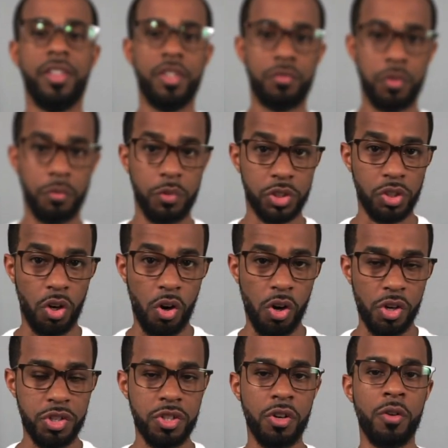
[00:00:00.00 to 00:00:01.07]
this one was
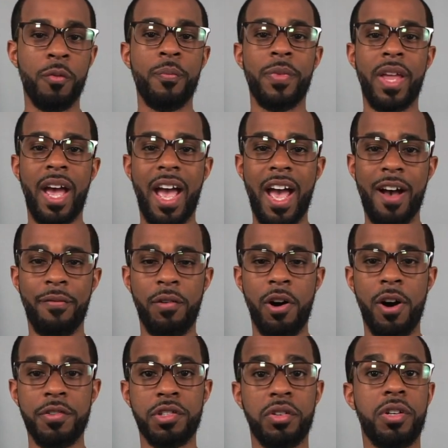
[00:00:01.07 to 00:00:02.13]
also half
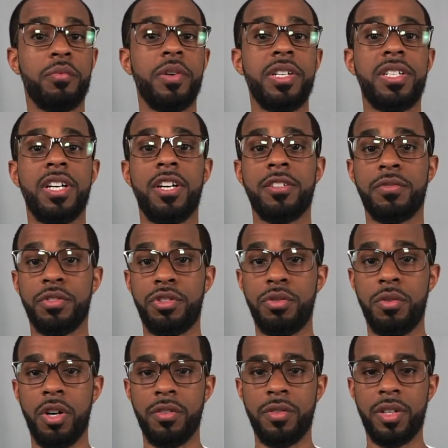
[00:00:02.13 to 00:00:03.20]
off, so it retails for
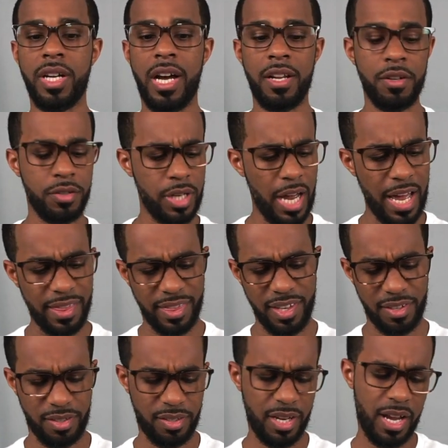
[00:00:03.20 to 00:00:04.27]
$200 at
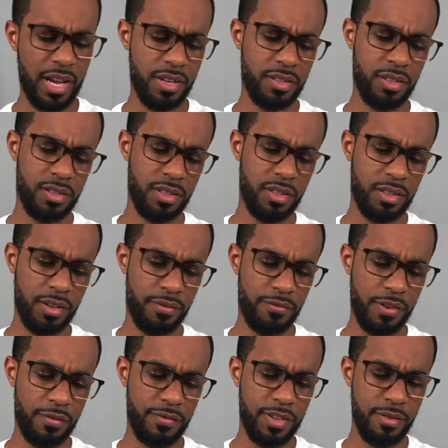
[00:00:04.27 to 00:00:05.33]
this size. This is a
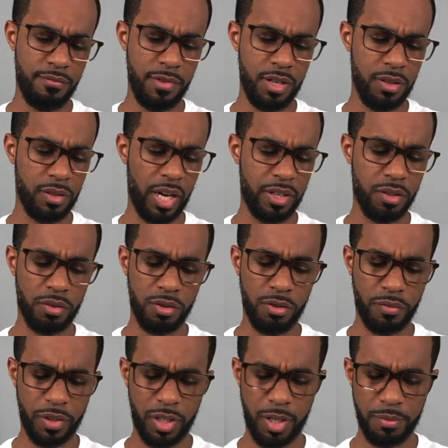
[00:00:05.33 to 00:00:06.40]
50 mil. I don't know
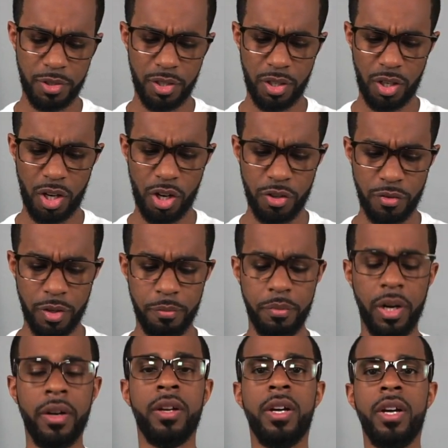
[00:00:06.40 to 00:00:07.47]
if it comes in 100,
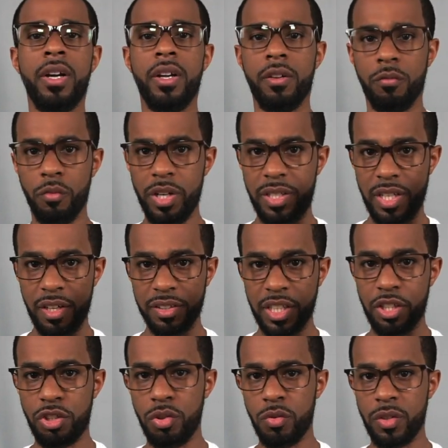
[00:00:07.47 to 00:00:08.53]
but retails
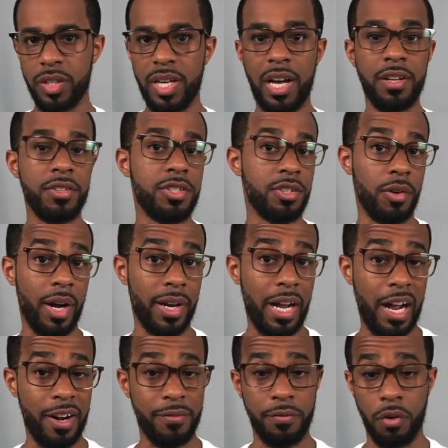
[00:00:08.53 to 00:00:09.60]
at $200, so I
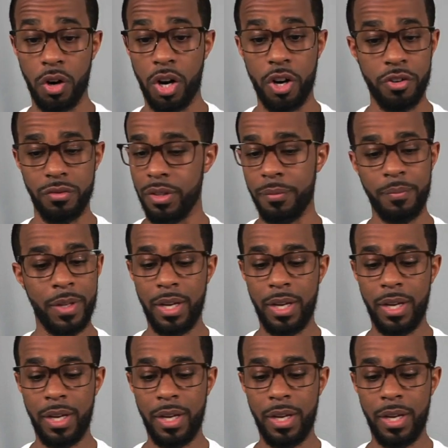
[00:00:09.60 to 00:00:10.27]
got it for 100.